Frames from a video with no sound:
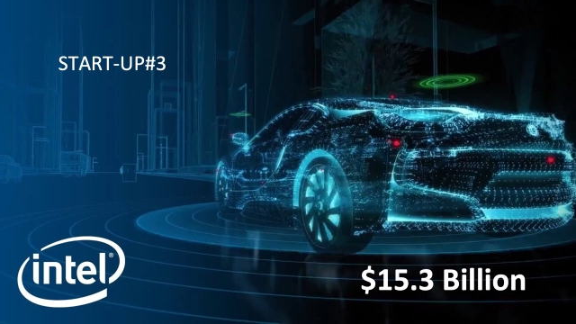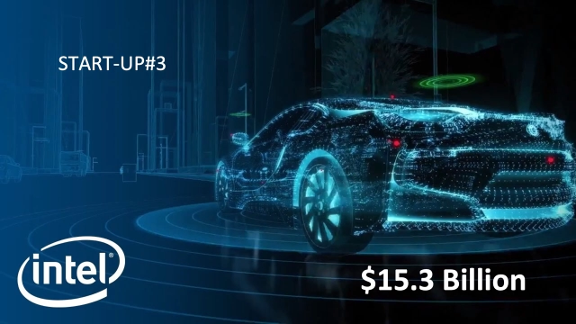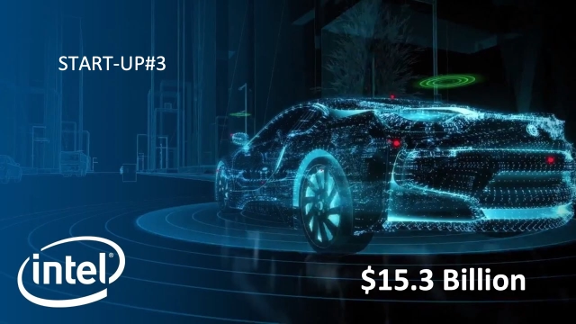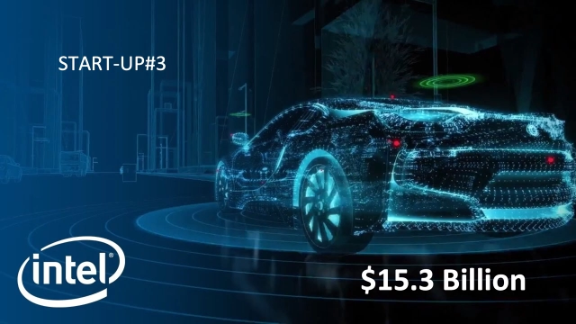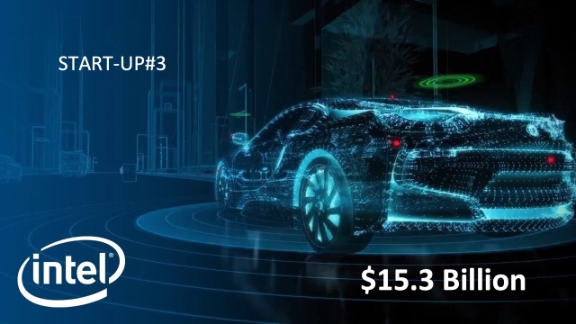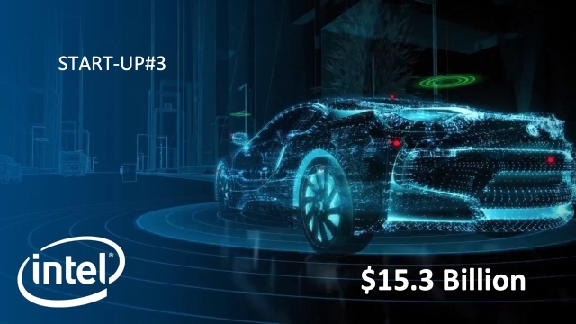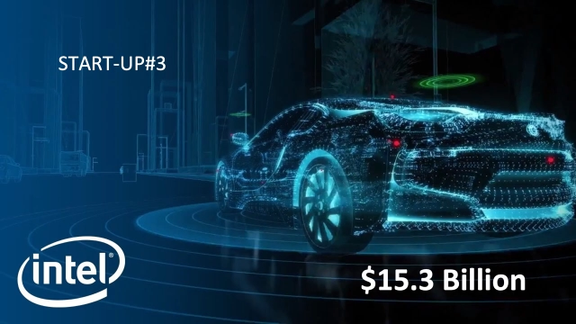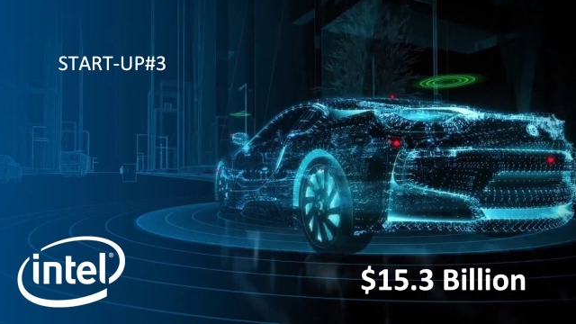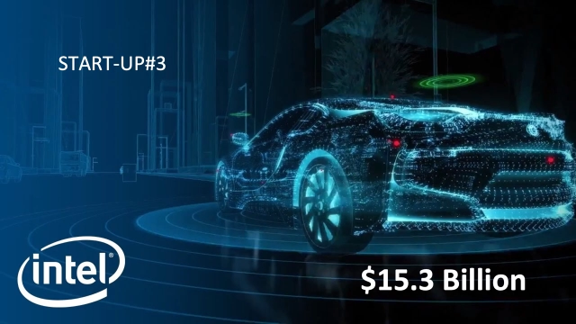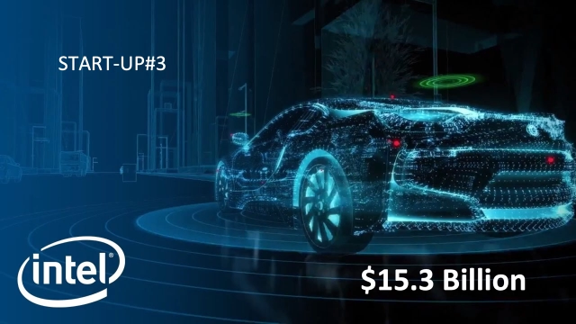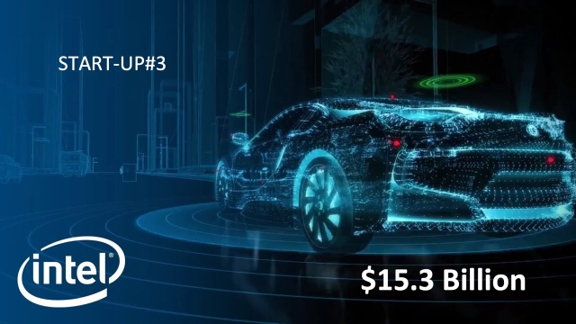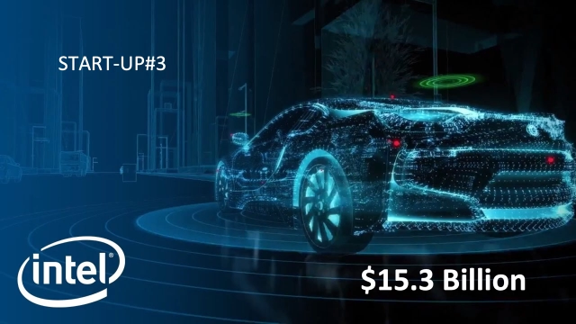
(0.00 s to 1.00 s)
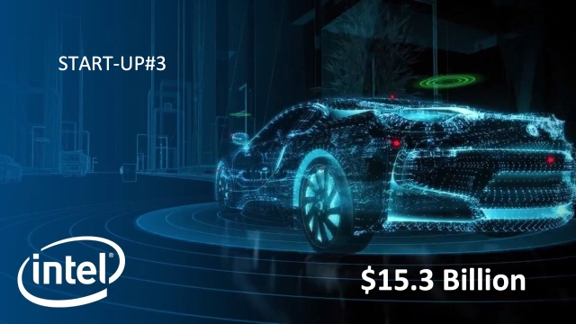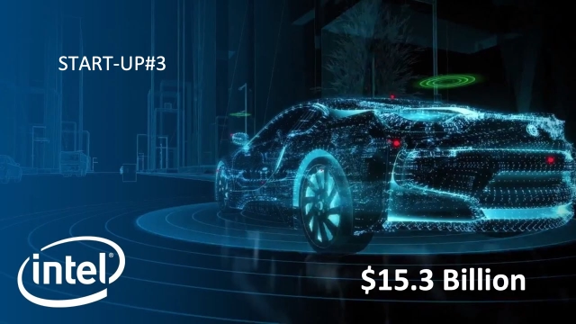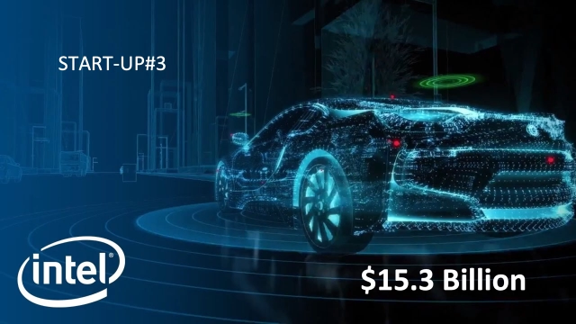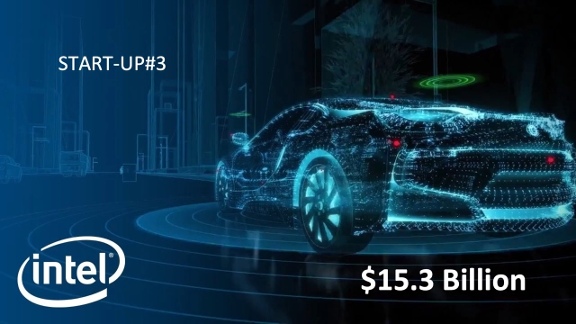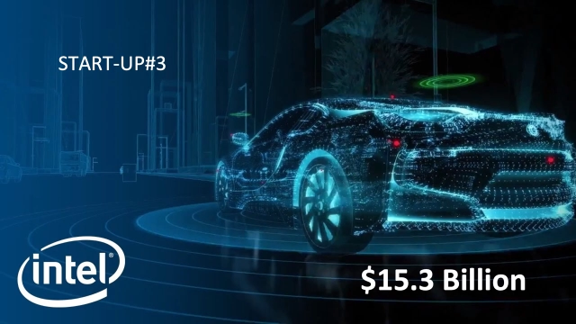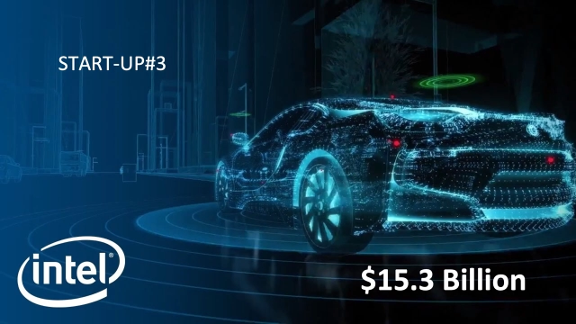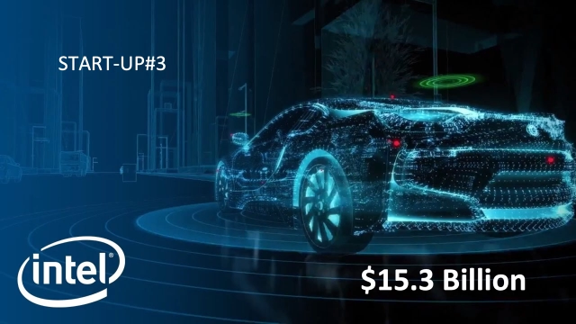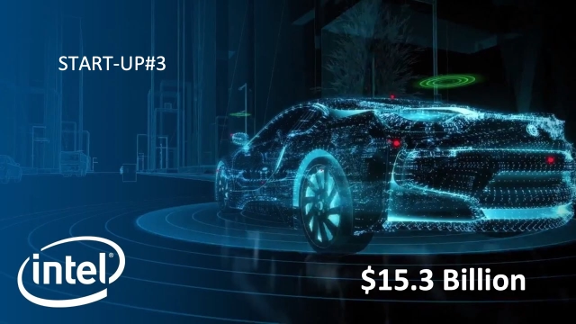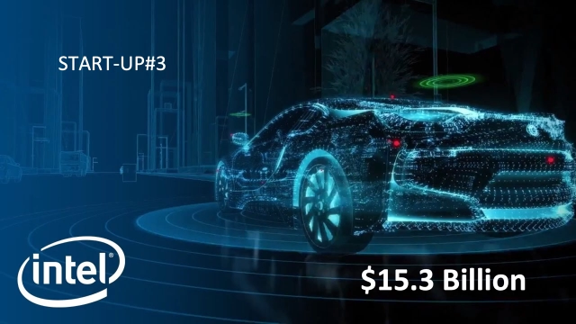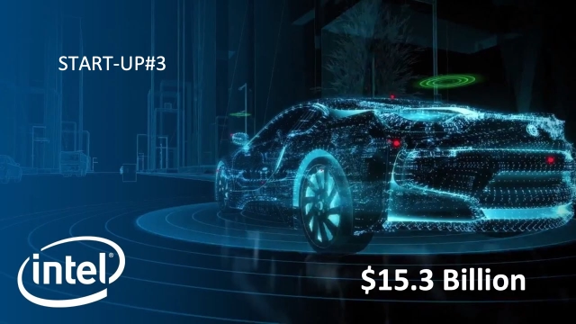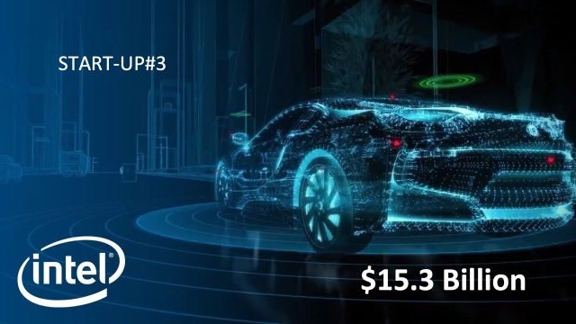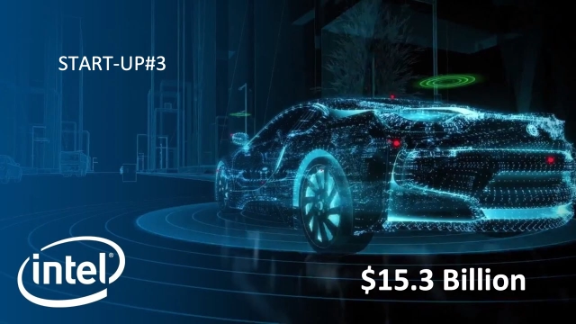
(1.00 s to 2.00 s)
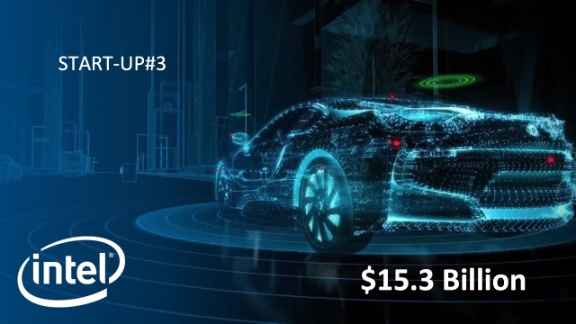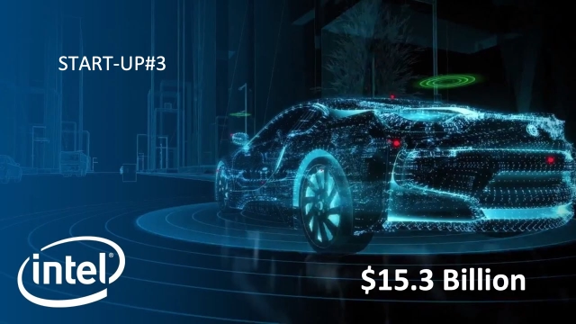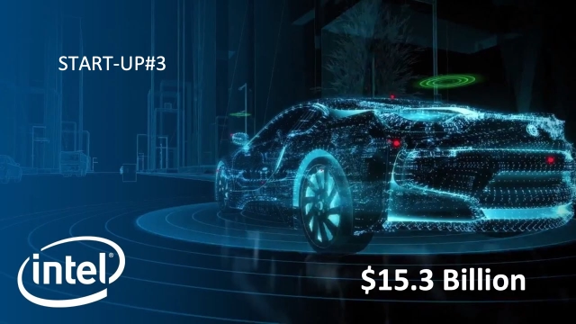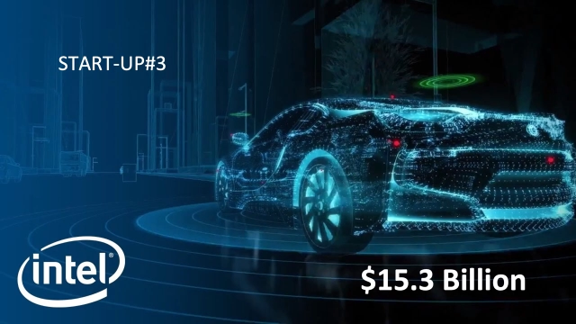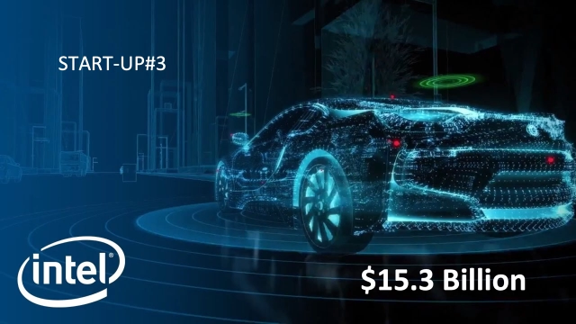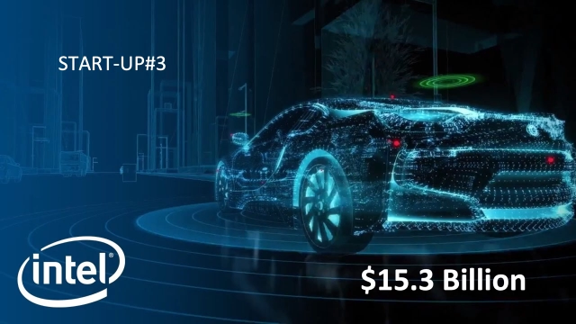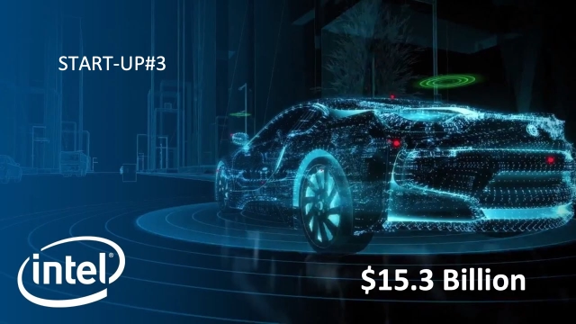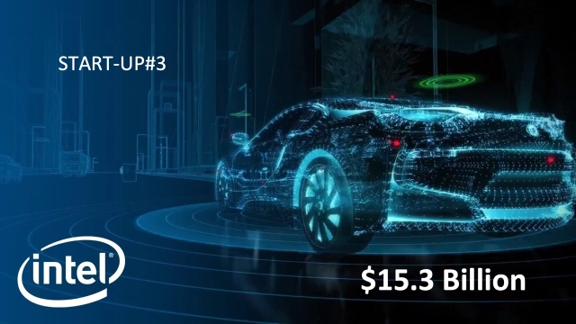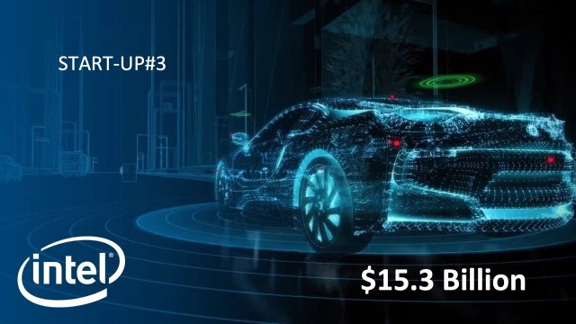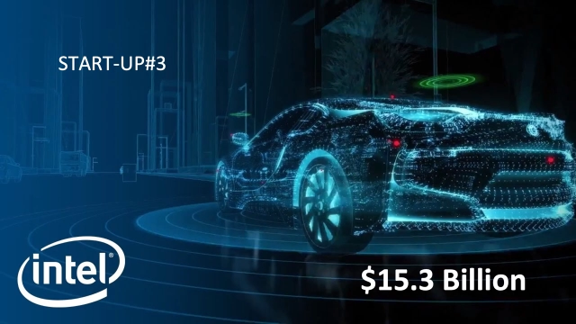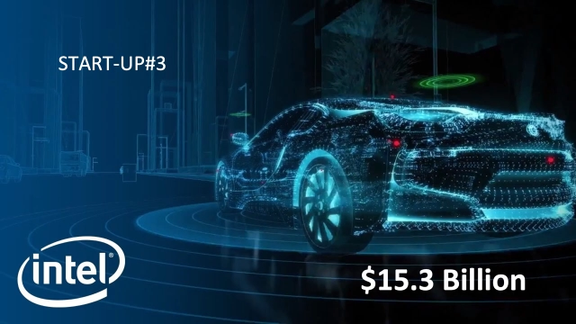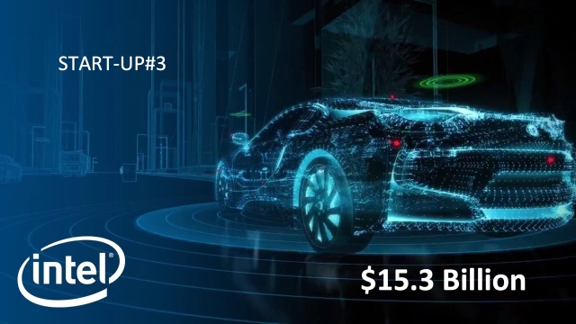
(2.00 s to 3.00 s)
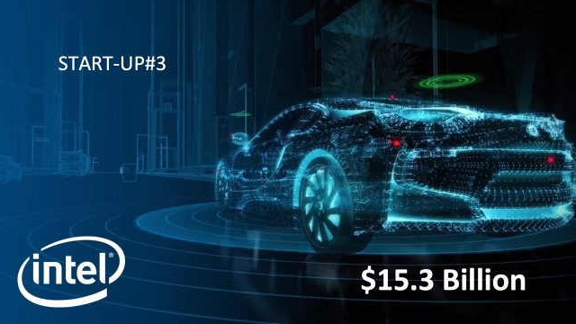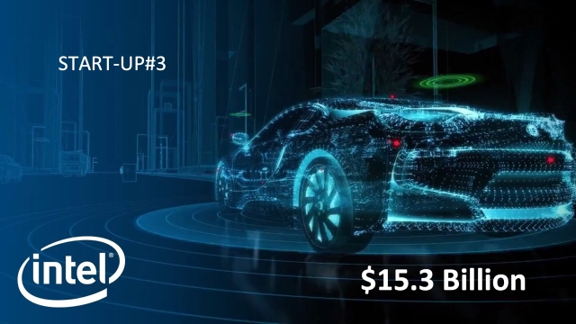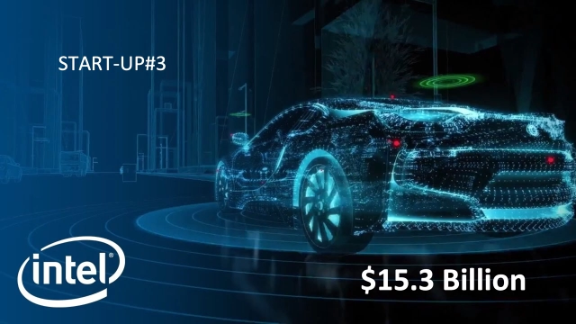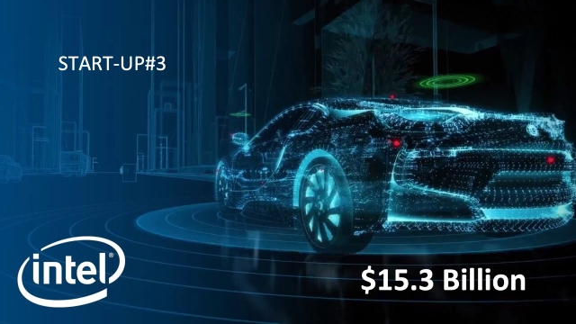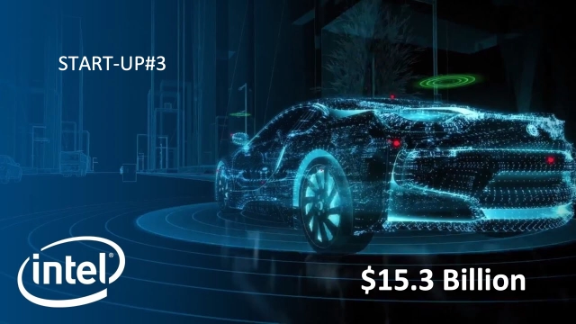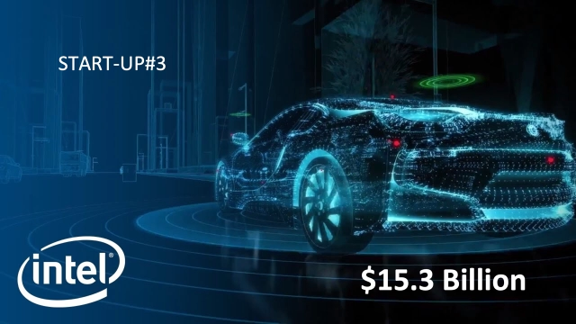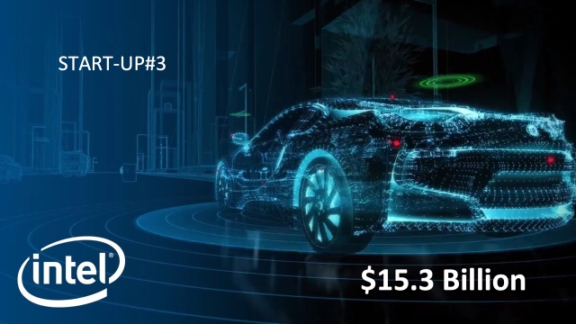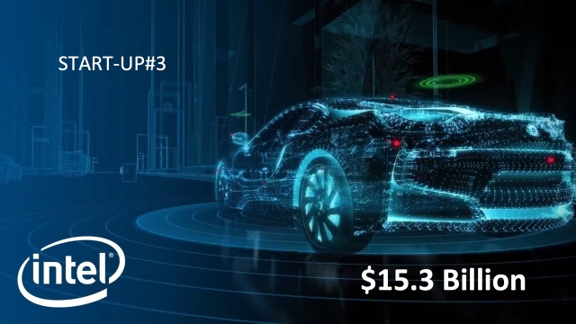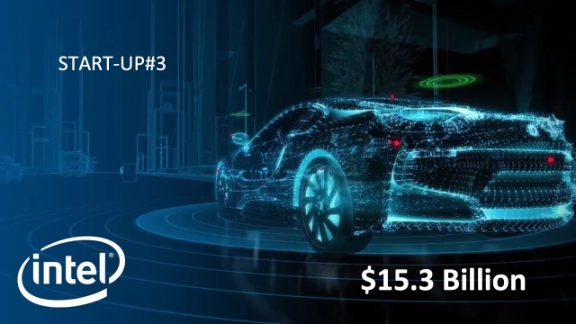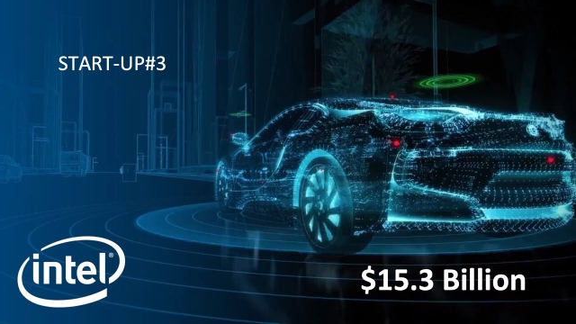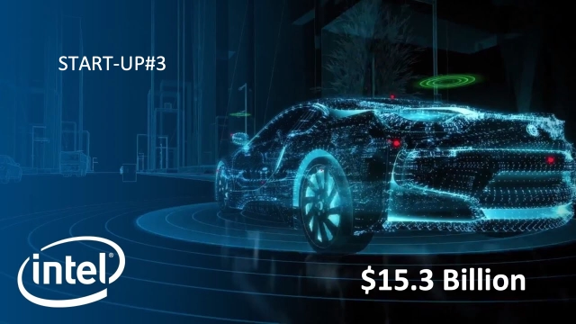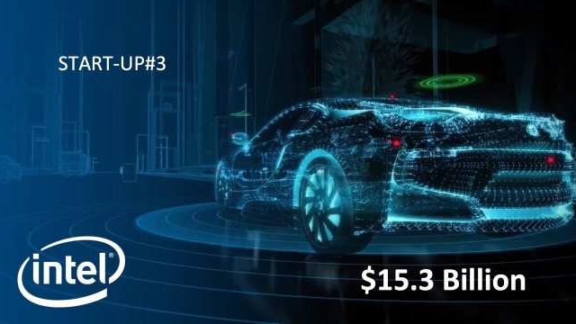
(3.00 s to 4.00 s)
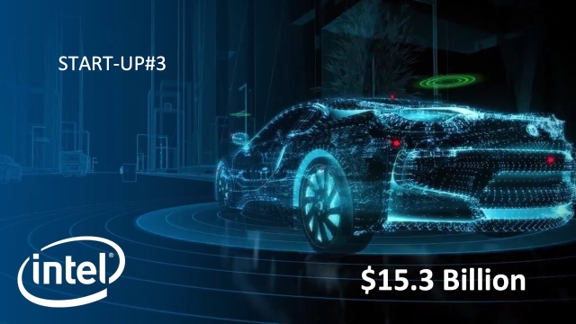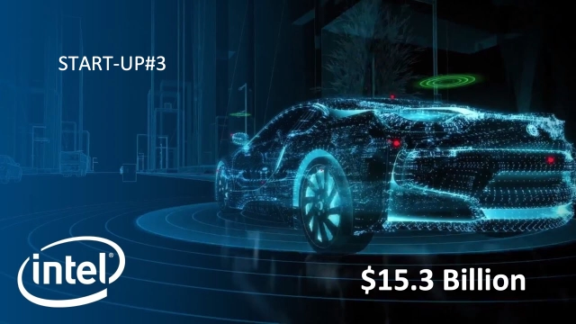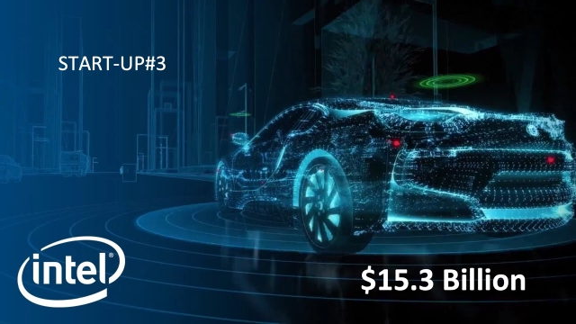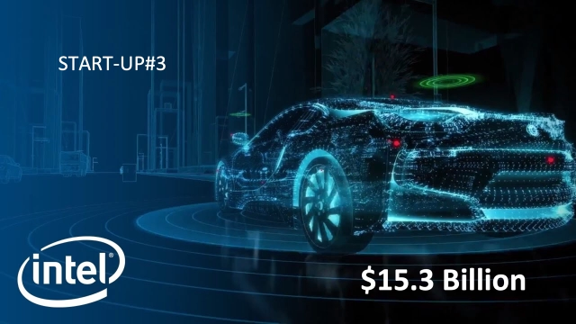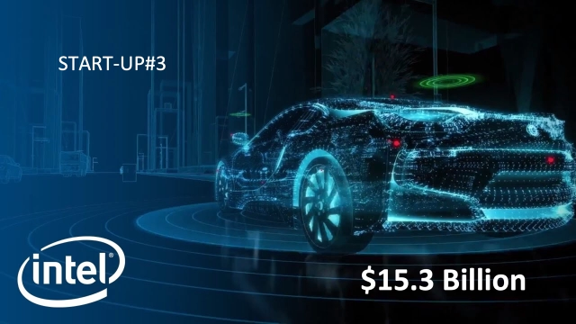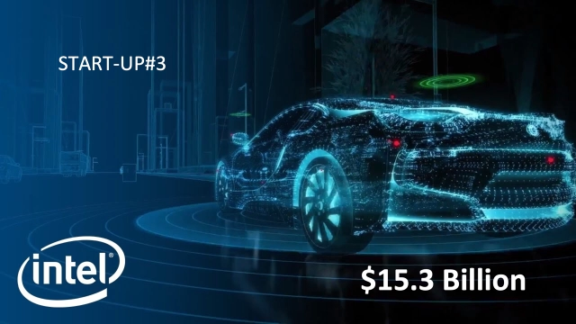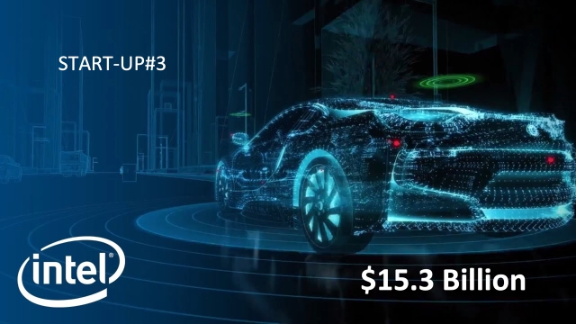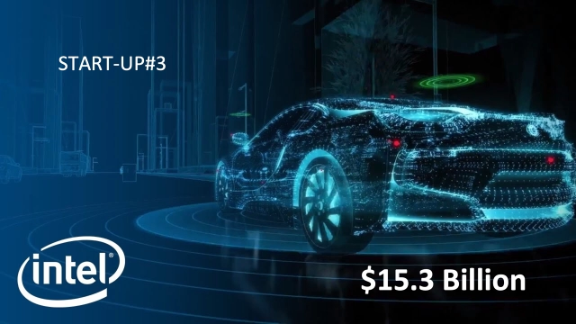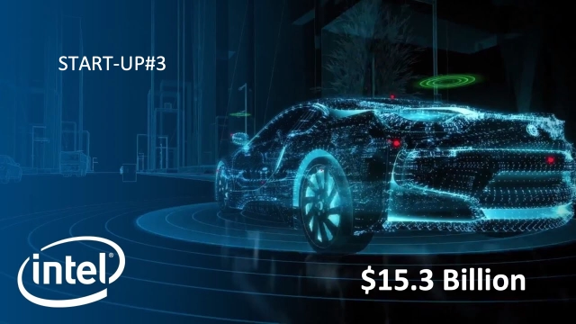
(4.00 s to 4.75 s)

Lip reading: Nobody's mouth can be seen.